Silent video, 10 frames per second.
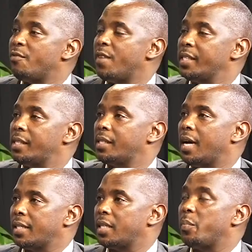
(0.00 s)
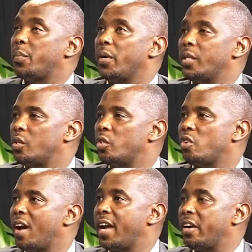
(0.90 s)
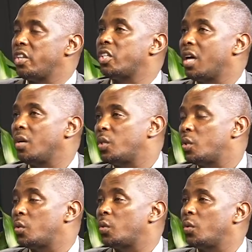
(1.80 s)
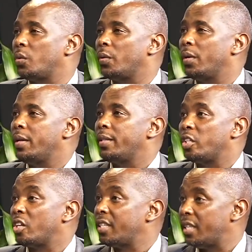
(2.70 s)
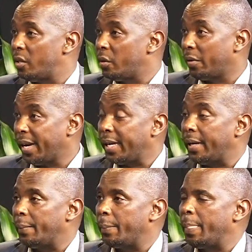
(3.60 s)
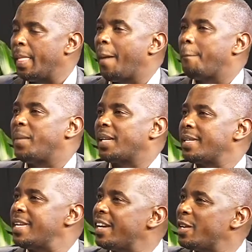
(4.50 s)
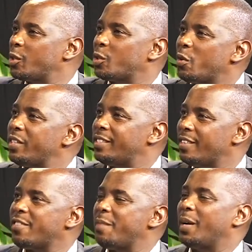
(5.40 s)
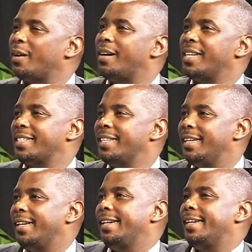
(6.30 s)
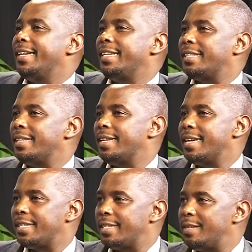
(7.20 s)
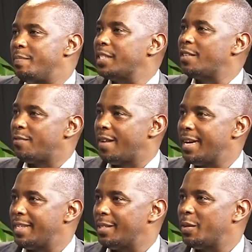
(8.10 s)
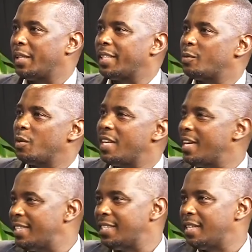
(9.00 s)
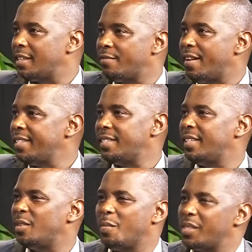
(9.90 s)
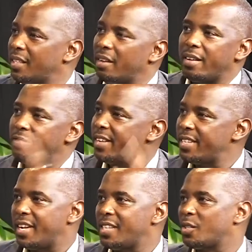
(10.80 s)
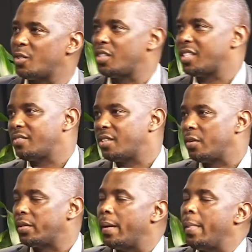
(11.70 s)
funds at some point to try and reach out to the church in Ukraine. But hearing your story is different because it demystifies. At times when you hear these guys are fighting, you almost think, okay, fine, you guys sort yourselves out.